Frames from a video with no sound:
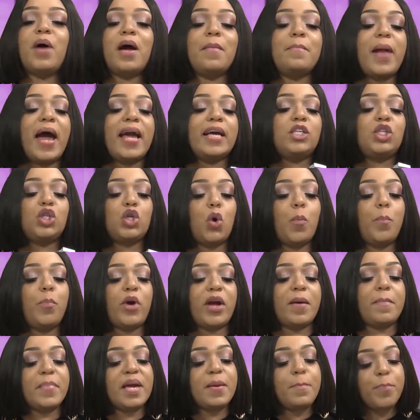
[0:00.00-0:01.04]
come on my show,
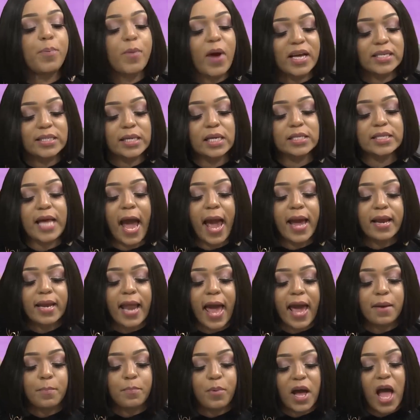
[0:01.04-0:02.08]
bring me presents. I
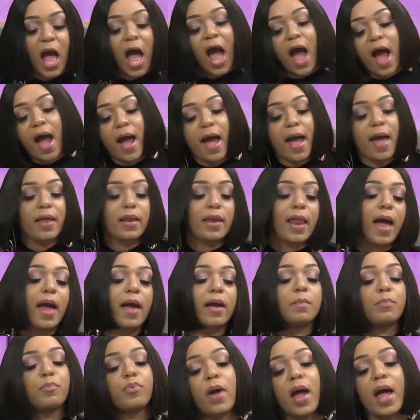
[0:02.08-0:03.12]

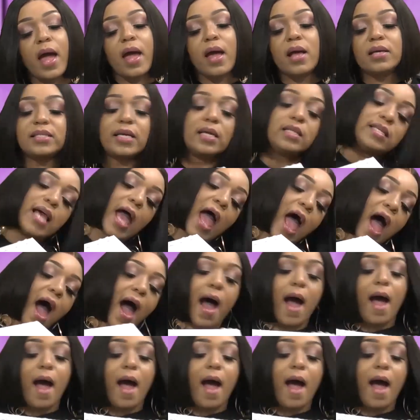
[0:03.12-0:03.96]
like presents.